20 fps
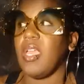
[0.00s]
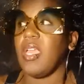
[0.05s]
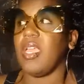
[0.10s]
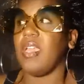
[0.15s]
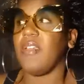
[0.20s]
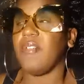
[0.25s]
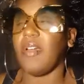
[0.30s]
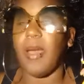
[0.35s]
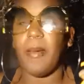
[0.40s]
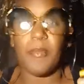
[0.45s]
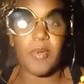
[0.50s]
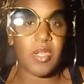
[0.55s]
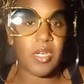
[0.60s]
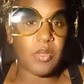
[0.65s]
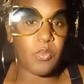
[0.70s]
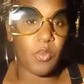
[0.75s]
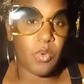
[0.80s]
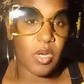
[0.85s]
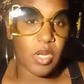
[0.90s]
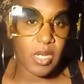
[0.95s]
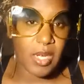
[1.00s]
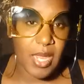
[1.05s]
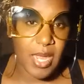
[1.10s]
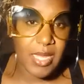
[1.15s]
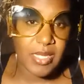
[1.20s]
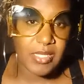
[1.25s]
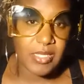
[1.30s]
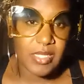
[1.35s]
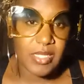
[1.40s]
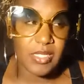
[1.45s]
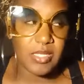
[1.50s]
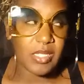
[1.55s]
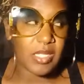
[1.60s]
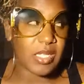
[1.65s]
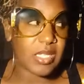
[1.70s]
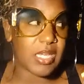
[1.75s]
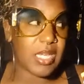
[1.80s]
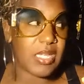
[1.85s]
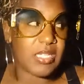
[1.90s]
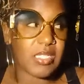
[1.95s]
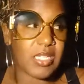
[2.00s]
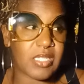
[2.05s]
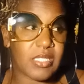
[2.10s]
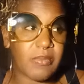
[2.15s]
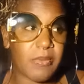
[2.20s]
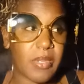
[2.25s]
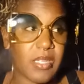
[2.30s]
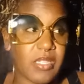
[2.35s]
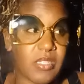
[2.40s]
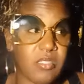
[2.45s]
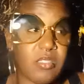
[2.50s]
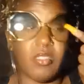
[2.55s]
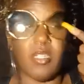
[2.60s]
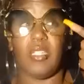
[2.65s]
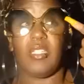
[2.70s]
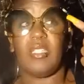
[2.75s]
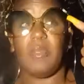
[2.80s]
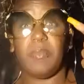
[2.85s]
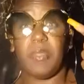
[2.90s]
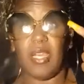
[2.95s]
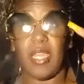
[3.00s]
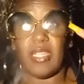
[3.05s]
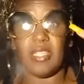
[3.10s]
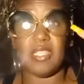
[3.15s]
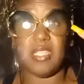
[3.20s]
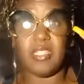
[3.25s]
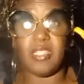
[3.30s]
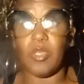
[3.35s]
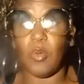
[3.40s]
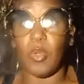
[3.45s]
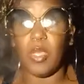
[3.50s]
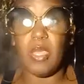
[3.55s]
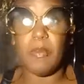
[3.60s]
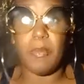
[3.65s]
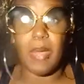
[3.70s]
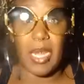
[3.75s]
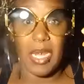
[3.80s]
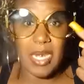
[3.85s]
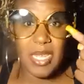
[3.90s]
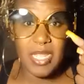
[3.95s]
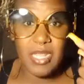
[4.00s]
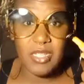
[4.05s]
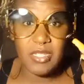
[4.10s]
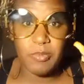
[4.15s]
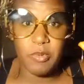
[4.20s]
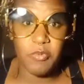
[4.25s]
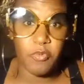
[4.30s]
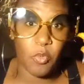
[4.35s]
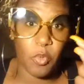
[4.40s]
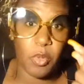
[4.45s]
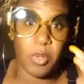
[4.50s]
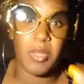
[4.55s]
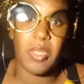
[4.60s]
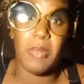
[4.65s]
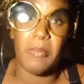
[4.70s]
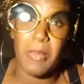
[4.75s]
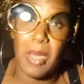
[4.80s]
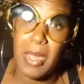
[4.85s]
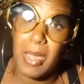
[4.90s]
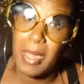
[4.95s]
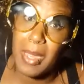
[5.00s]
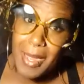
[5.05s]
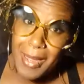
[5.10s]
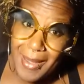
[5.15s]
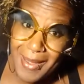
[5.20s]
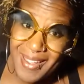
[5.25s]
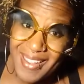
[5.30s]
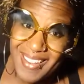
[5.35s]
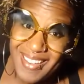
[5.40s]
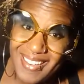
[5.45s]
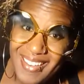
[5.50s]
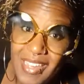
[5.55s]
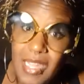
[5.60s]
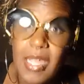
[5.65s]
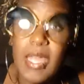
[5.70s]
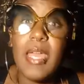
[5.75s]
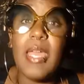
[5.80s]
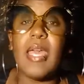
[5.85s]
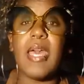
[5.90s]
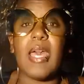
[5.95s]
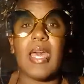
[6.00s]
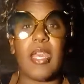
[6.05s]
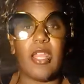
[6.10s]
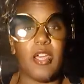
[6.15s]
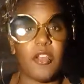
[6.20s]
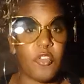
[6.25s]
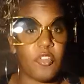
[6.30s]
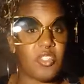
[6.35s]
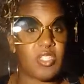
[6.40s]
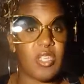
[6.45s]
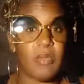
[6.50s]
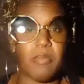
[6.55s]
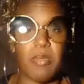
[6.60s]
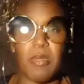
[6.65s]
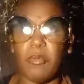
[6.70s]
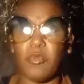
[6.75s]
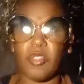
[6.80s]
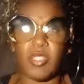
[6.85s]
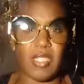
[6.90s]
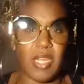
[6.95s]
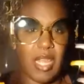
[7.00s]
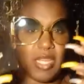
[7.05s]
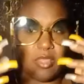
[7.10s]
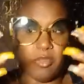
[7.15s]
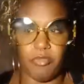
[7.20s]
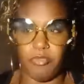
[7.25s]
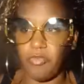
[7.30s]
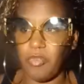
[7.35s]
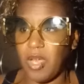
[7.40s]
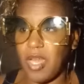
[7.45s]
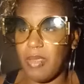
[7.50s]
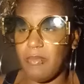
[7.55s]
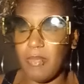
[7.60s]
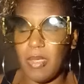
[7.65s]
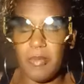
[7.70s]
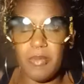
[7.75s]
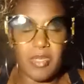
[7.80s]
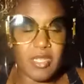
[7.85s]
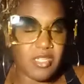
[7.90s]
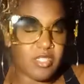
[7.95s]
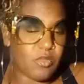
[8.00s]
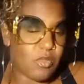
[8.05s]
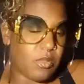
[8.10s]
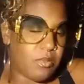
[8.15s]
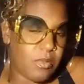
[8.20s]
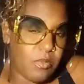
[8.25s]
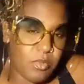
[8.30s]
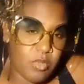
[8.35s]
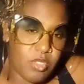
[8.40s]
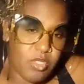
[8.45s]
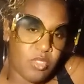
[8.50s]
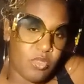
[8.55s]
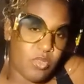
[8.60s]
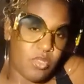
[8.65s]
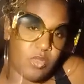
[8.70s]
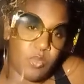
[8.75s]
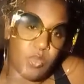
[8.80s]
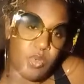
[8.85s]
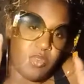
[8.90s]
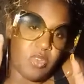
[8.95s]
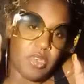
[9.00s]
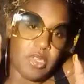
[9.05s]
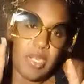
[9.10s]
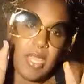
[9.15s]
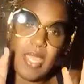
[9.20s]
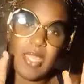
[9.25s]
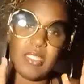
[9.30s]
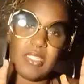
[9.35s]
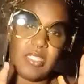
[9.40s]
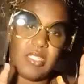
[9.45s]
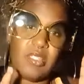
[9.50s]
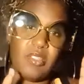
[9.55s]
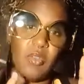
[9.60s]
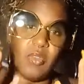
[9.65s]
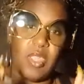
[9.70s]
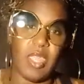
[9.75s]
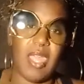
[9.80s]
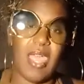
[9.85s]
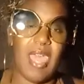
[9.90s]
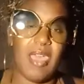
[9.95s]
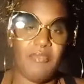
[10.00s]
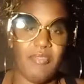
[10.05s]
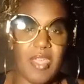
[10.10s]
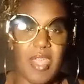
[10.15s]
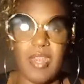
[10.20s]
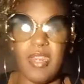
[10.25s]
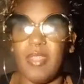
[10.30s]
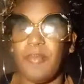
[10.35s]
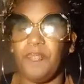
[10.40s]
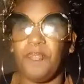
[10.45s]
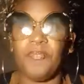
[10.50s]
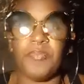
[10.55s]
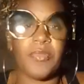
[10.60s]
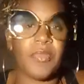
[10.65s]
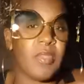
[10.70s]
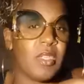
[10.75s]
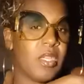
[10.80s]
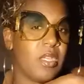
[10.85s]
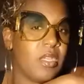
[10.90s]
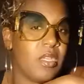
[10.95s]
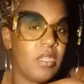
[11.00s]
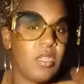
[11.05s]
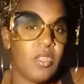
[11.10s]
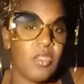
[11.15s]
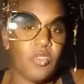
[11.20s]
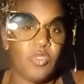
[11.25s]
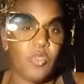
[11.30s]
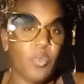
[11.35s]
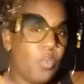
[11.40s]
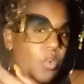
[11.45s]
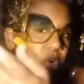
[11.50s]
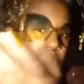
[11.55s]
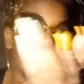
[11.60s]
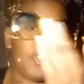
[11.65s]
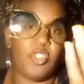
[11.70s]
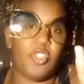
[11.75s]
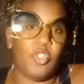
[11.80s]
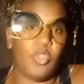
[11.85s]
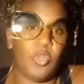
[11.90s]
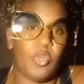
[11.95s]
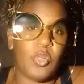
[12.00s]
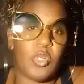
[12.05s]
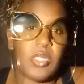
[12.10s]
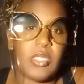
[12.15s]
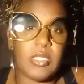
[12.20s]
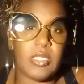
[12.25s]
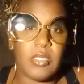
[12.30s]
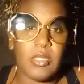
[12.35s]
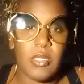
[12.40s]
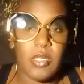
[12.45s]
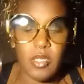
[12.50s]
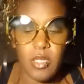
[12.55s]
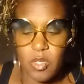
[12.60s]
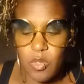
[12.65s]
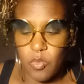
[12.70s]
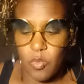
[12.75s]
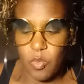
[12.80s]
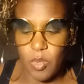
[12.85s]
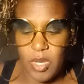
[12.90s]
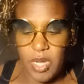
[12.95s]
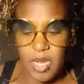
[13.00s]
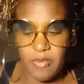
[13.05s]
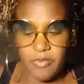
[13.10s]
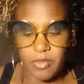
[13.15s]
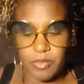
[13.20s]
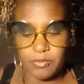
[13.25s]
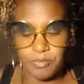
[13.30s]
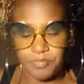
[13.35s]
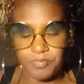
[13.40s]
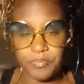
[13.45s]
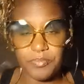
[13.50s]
If I'm going to wear glasses, in case somebody does something like this, it will hit my lens before it will hit my eye. And I understand people just like the frame. Maybe that's the way people choose to wear their glasses. Okay, have at it. The world is yours. Whatever.